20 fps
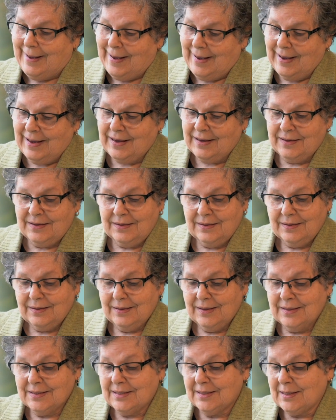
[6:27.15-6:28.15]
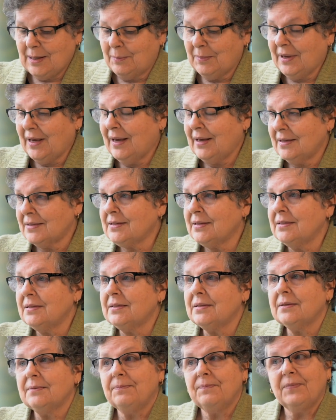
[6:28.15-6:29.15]
And in some
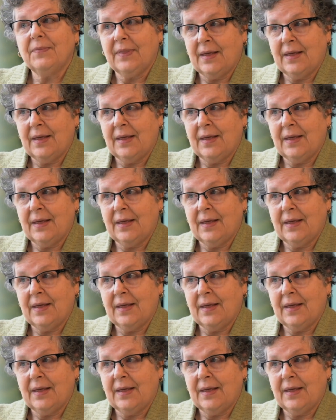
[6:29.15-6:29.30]
cases,